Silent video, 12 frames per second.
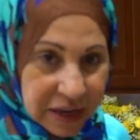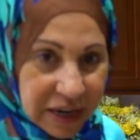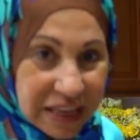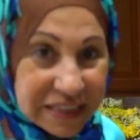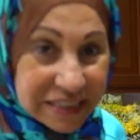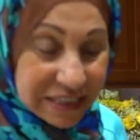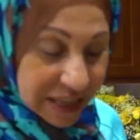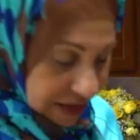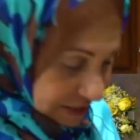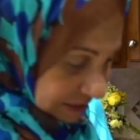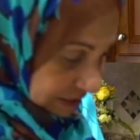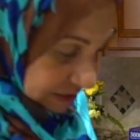let's
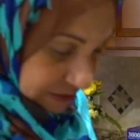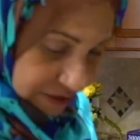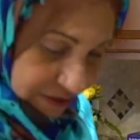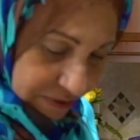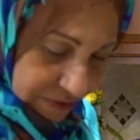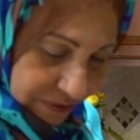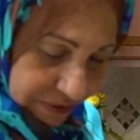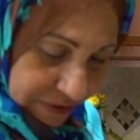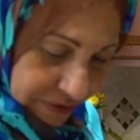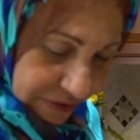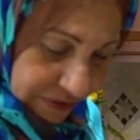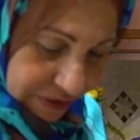taste it.
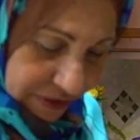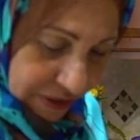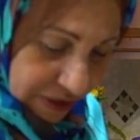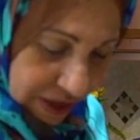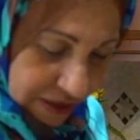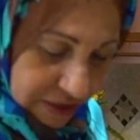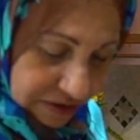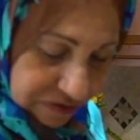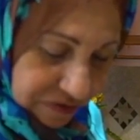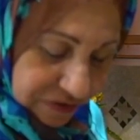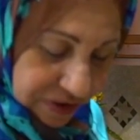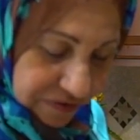Taste
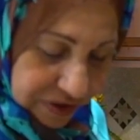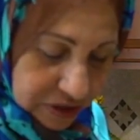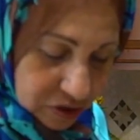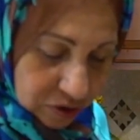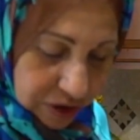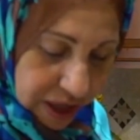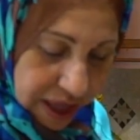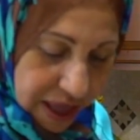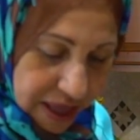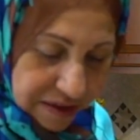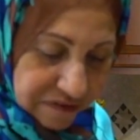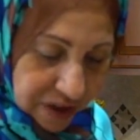if it's
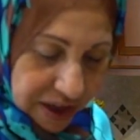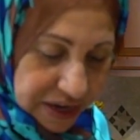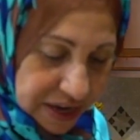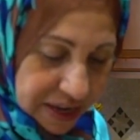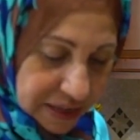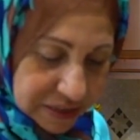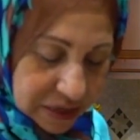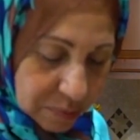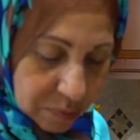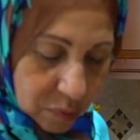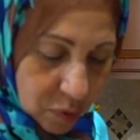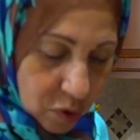okay, if I need
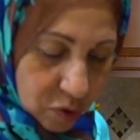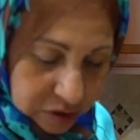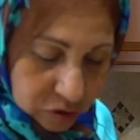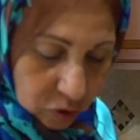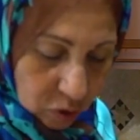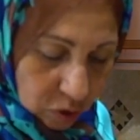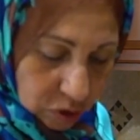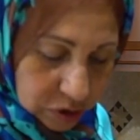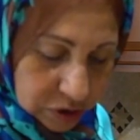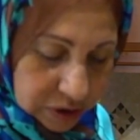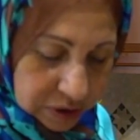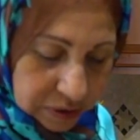some more
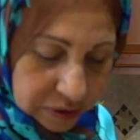salt.